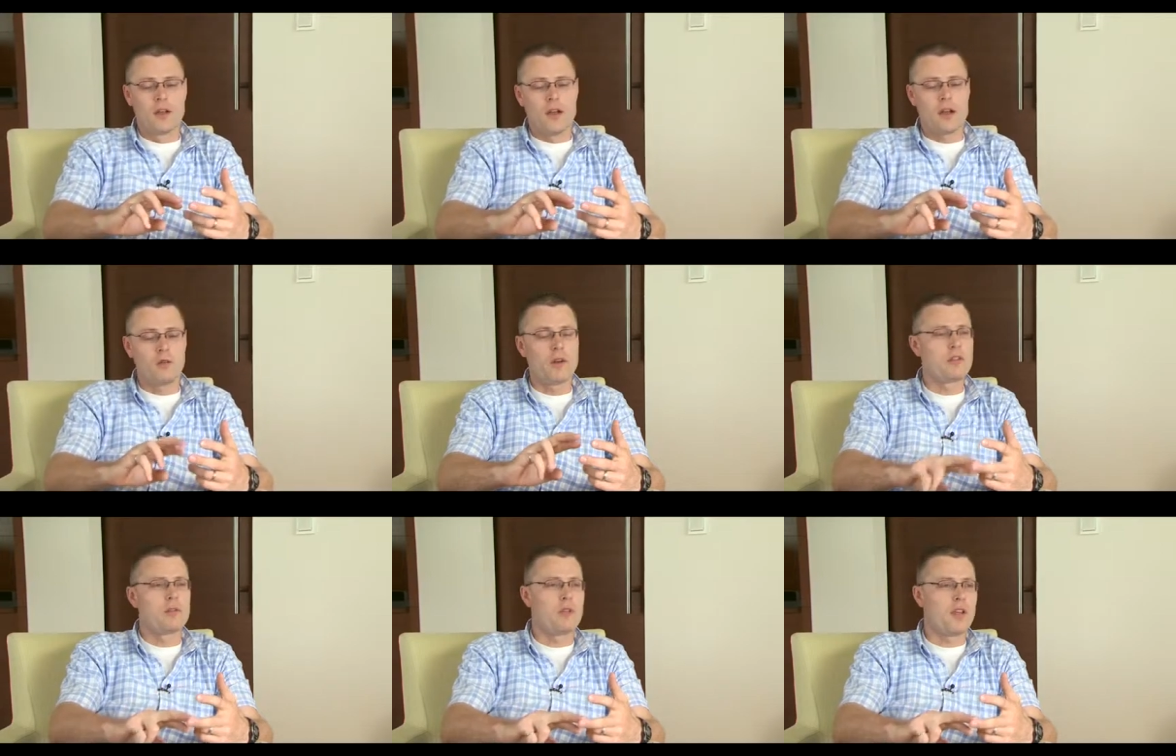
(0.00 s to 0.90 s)
right
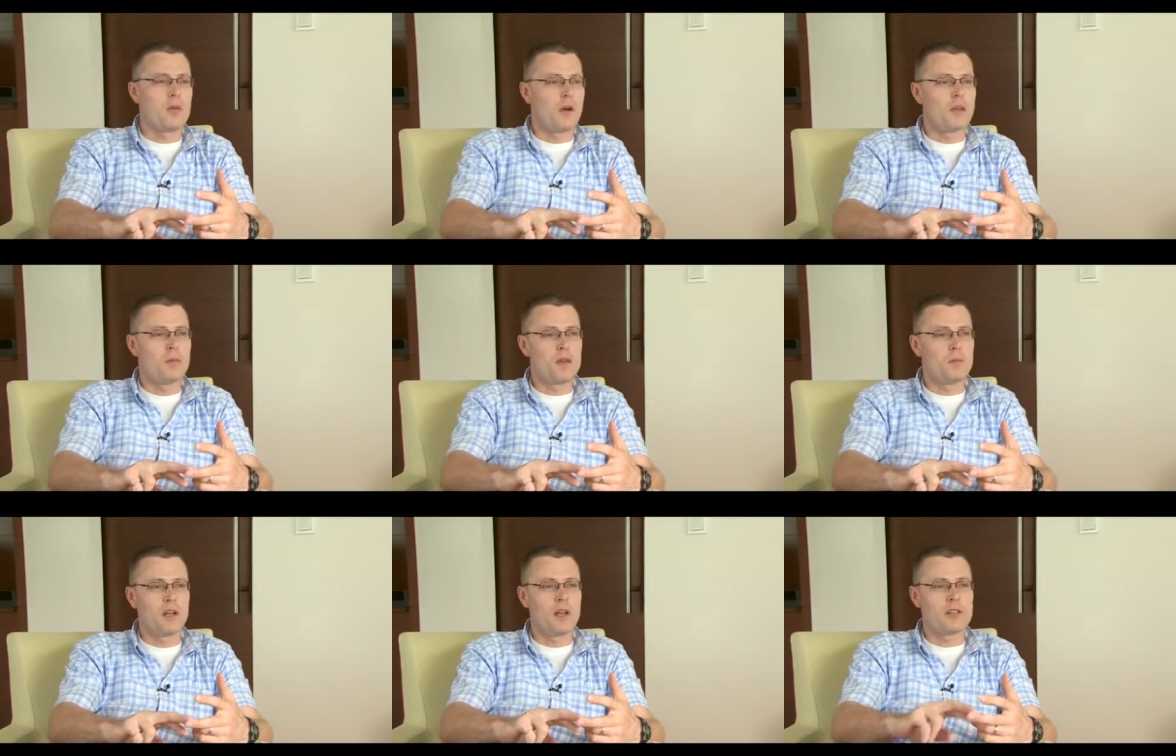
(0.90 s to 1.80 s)
through the
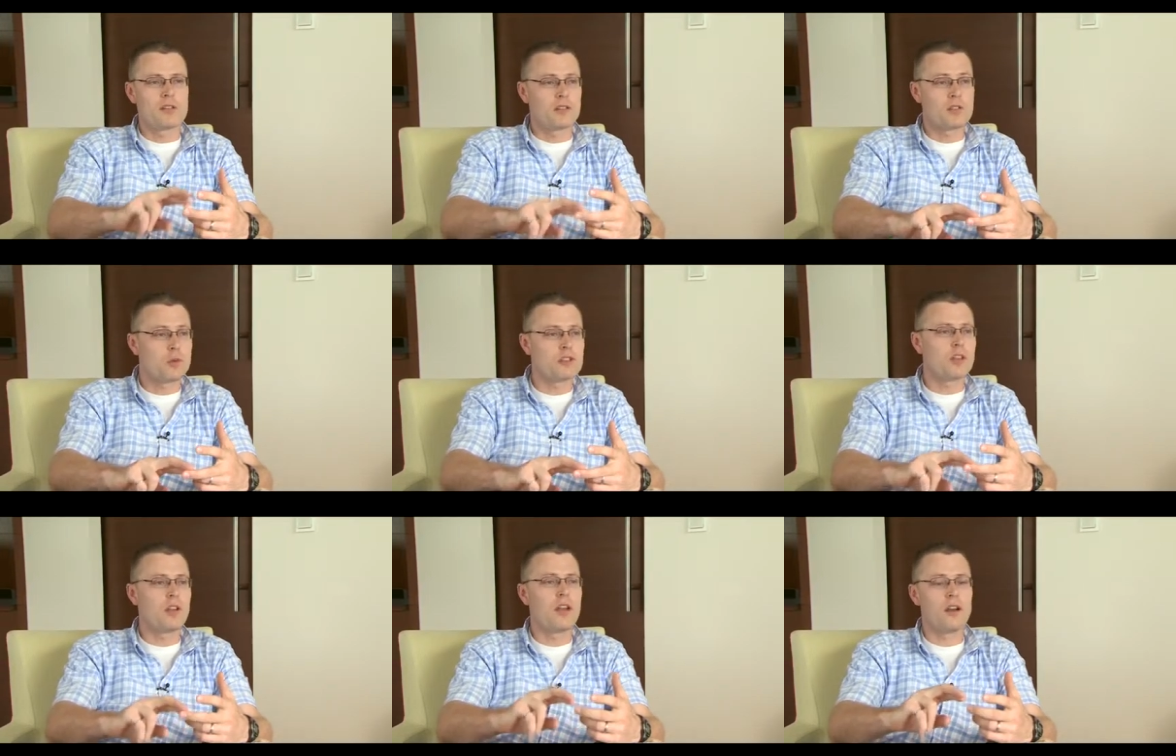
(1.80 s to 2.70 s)
IP/MPLS and the
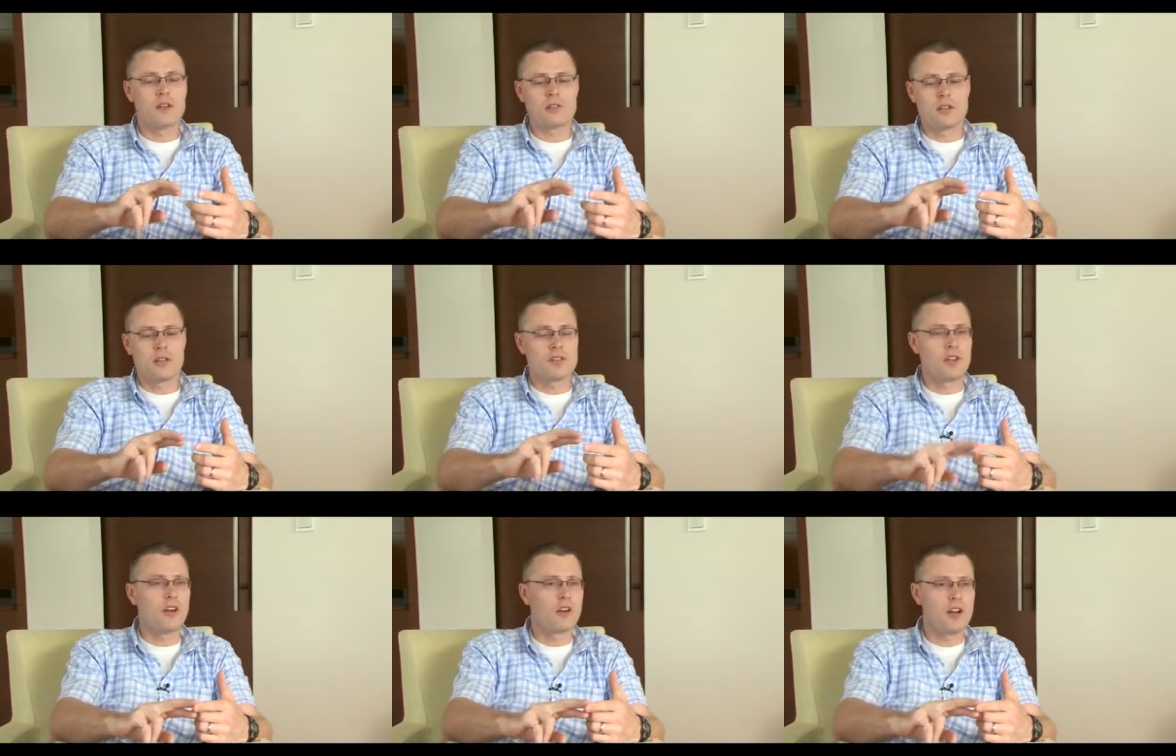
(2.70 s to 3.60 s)
switching layers, the
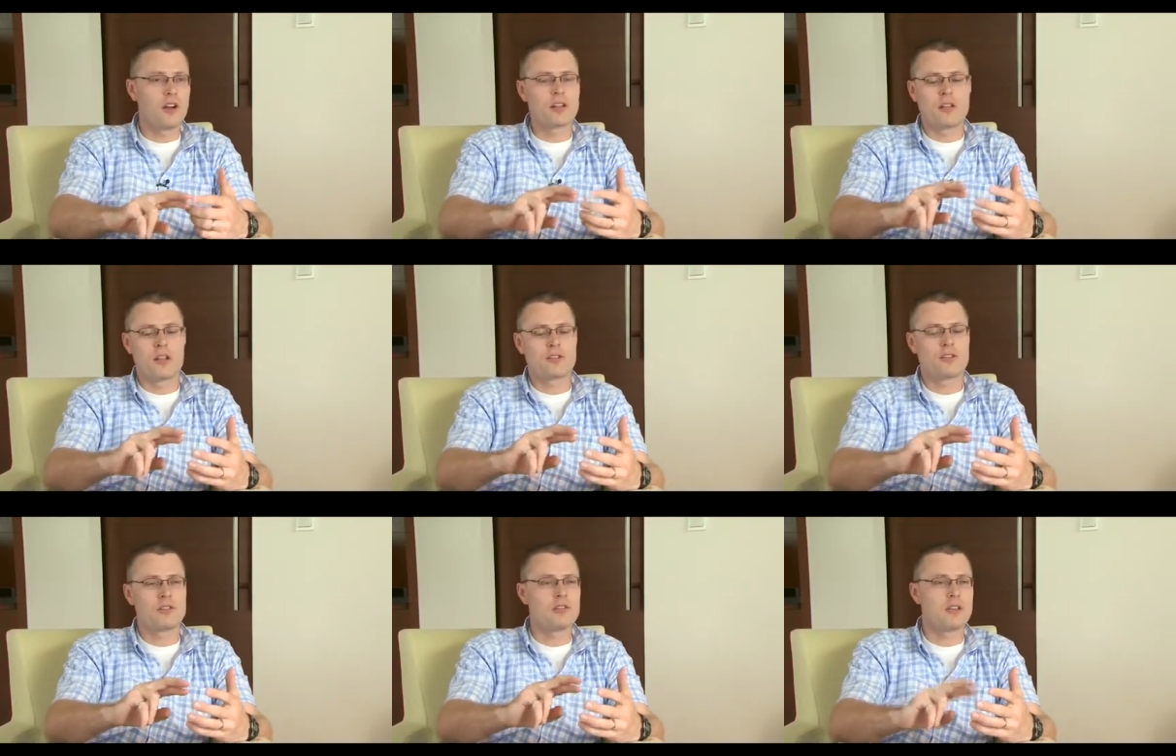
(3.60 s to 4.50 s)
security
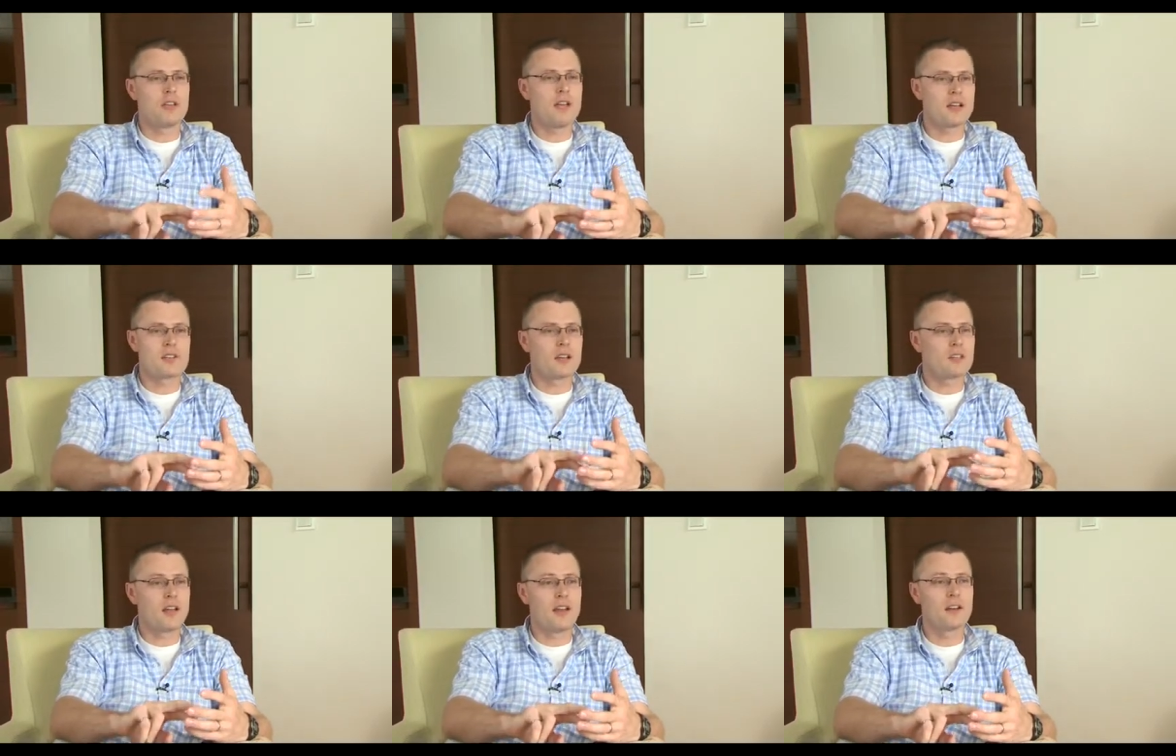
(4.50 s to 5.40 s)
architectures, the
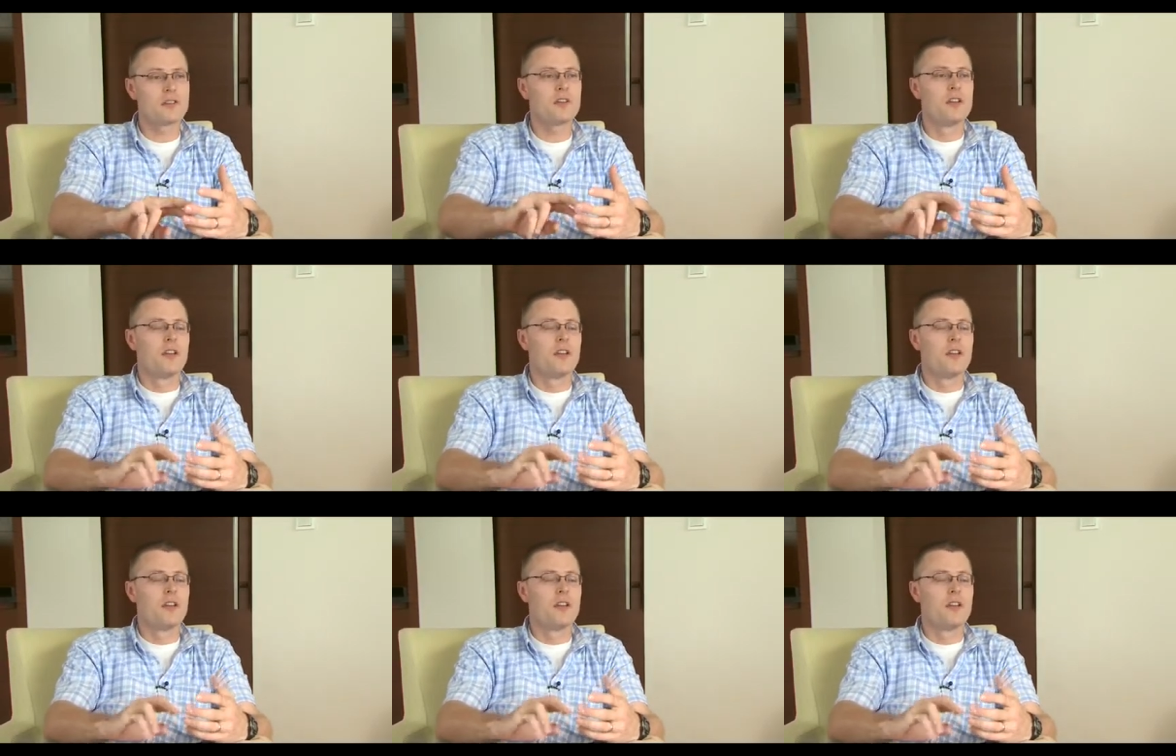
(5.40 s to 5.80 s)
access layers,